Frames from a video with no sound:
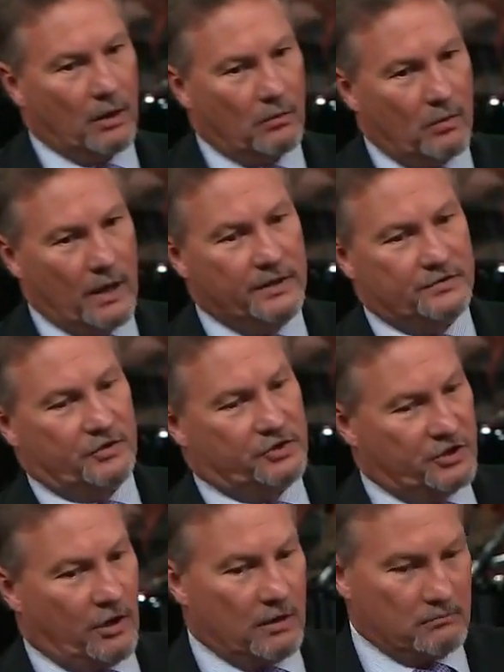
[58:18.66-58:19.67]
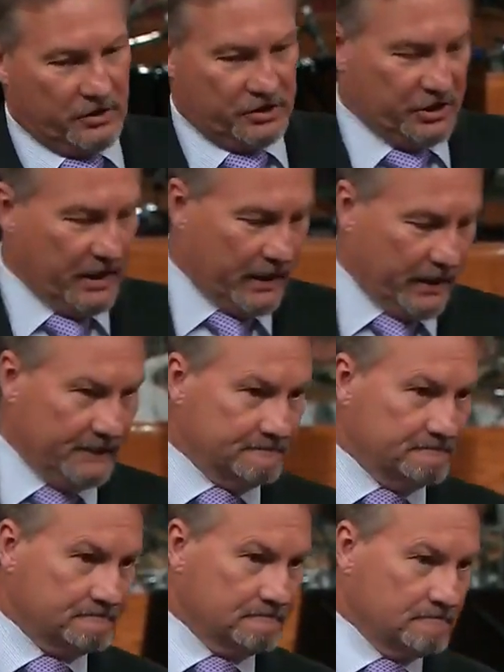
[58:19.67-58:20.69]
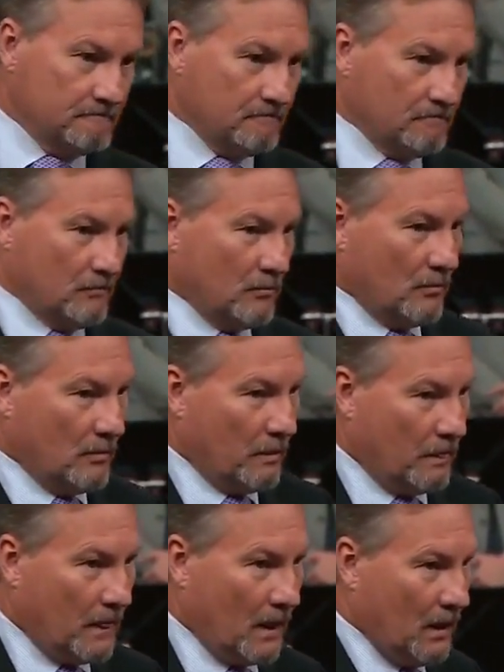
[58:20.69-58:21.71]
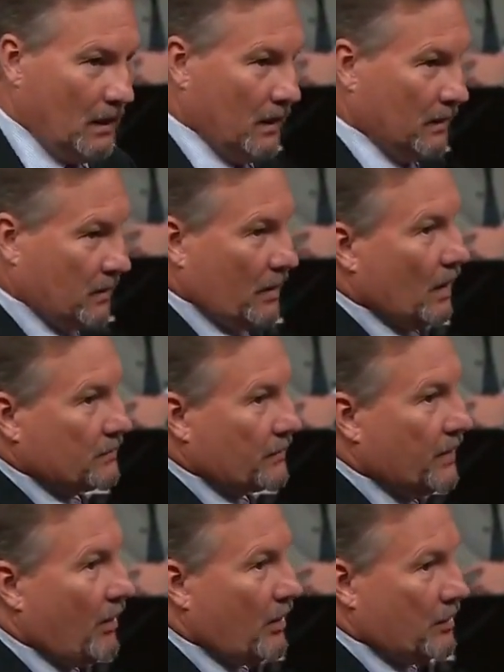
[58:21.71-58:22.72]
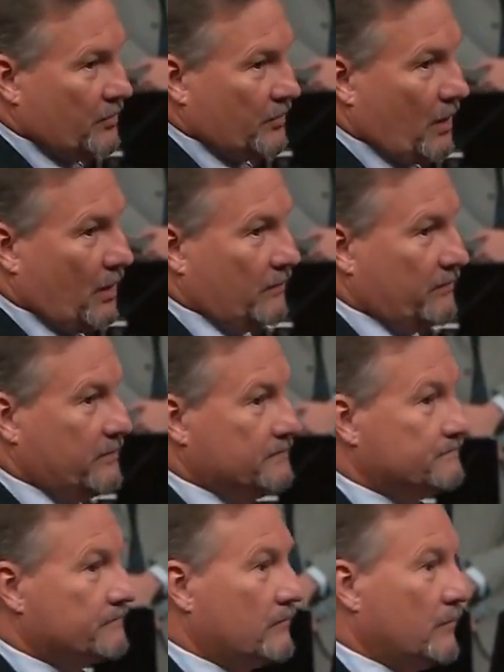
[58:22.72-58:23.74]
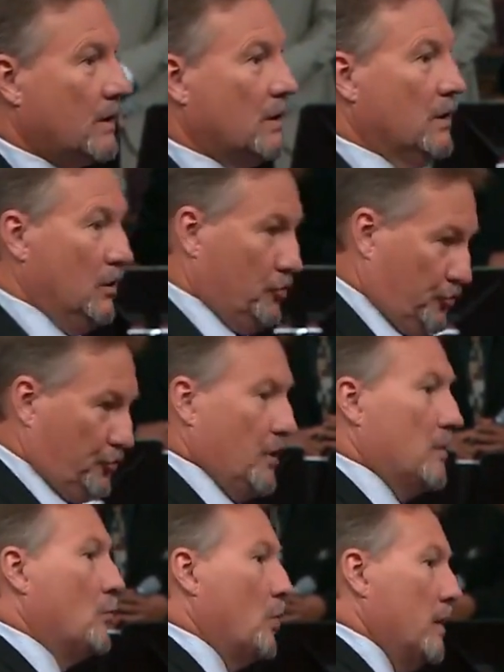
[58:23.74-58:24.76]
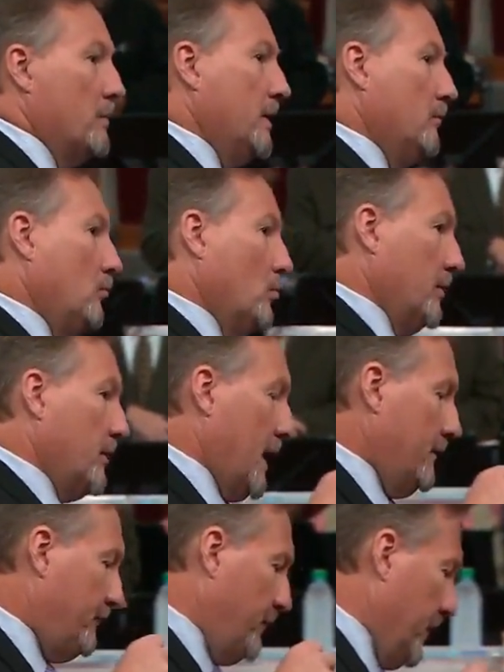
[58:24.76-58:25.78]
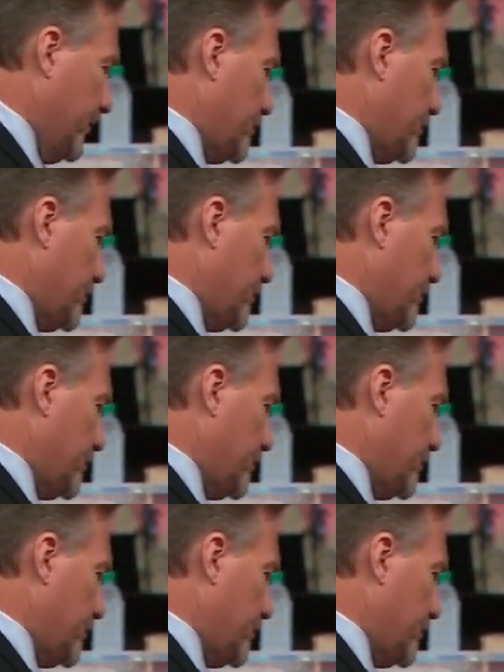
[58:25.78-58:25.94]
a razor-sharp machete and cut the arms off. Some women, when they finished